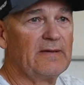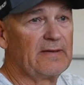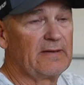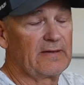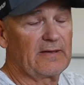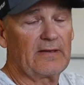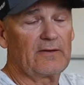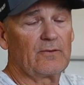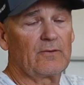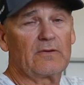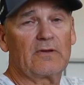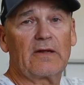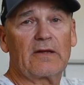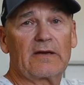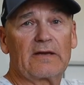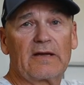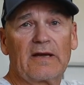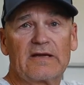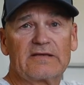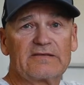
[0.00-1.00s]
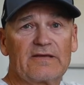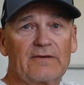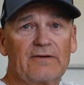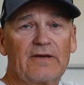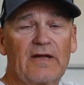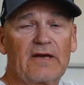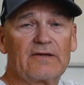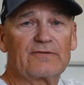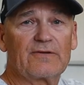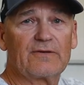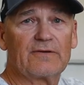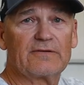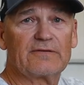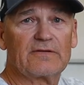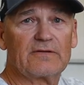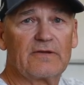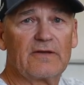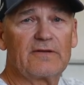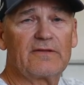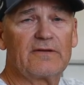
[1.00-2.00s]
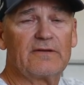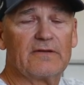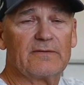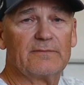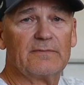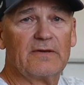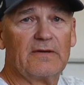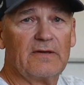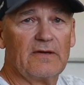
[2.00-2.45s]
and I know a lot of guys that are now turning to lithium.